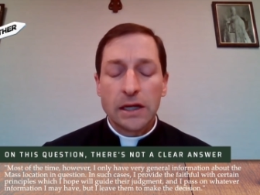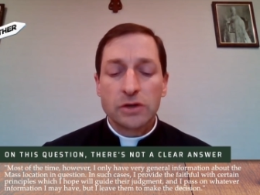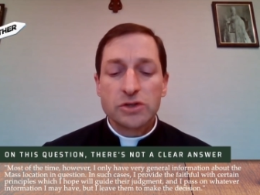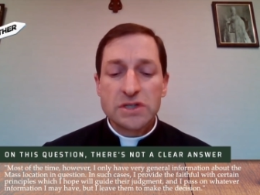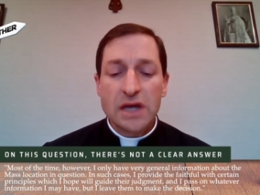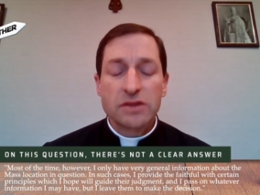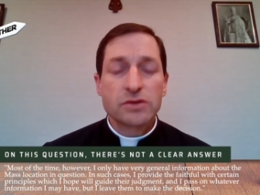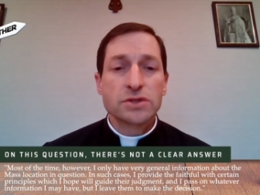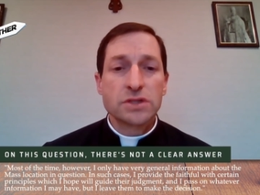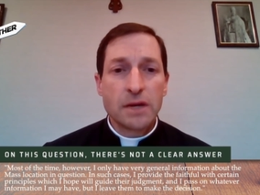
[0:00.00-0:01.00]
understand that
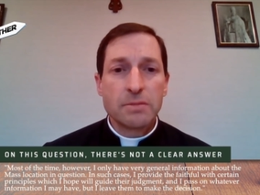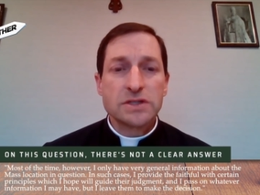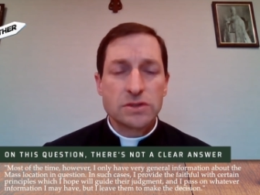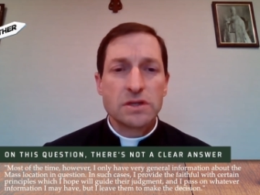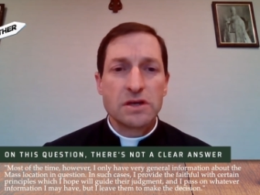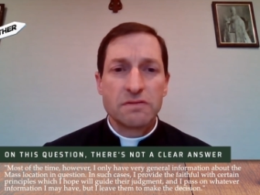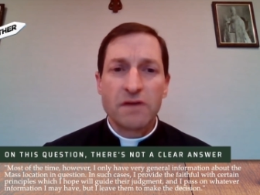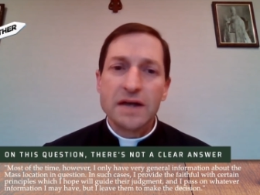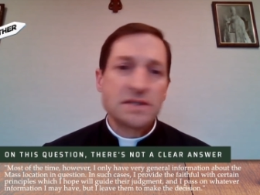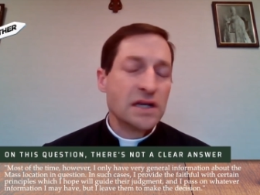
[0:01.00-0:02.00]
there's limits to the
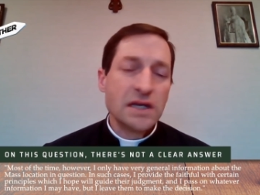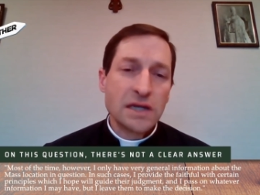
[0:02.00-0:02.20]
advice that he